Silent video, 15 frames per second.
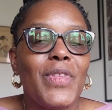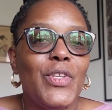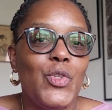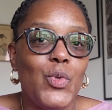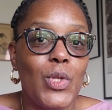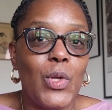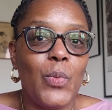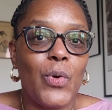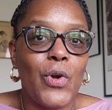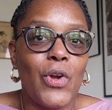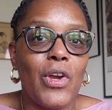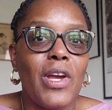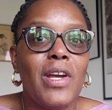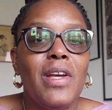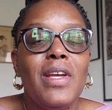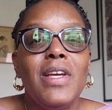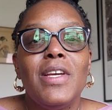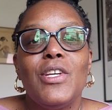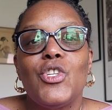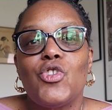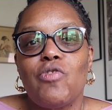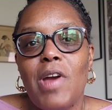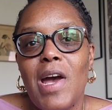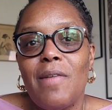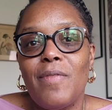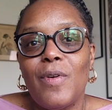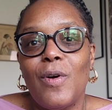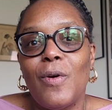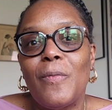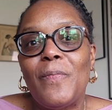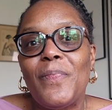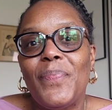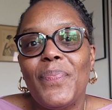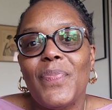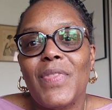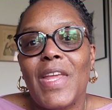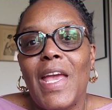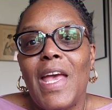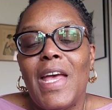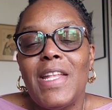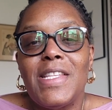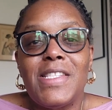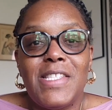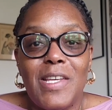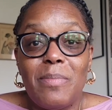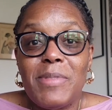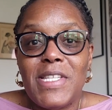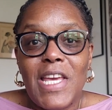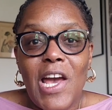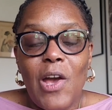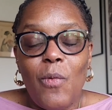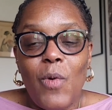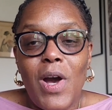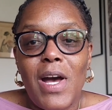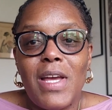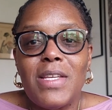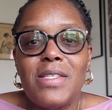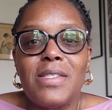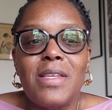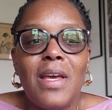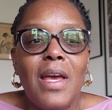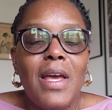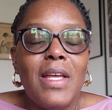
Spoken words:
doula work, travel, and some DIYs.